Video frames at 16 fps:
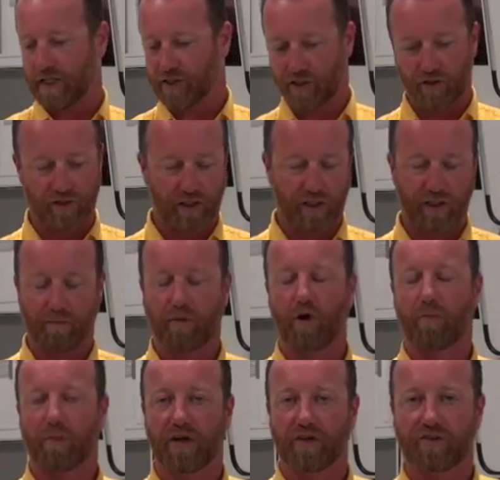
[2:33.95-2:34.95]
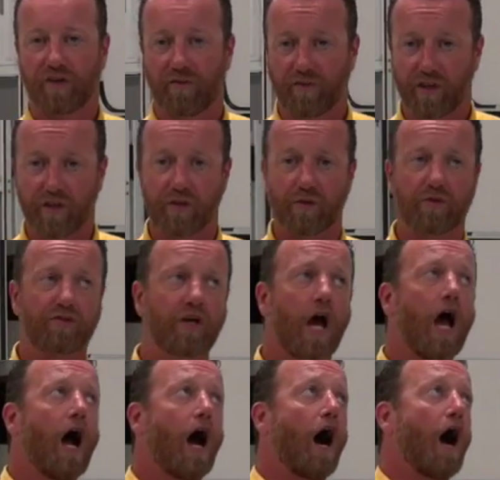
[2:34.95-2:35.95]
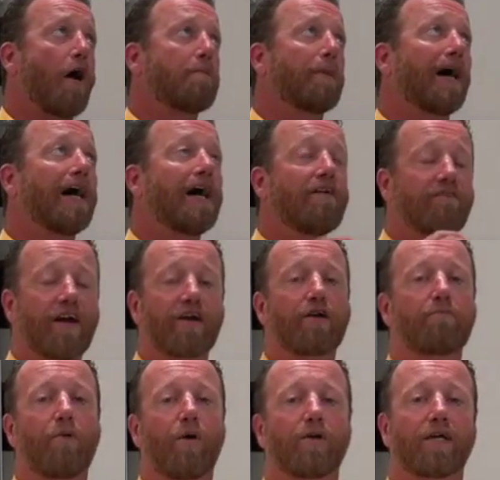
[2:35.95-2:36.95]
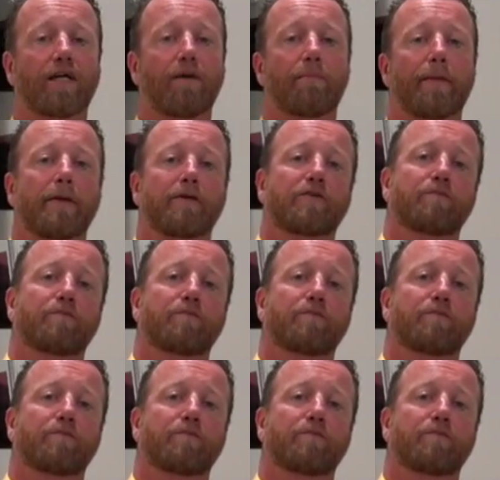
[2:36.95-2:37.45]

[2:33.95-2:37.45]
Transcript: Shows you the appropriate stuff to use. But very important to get up there.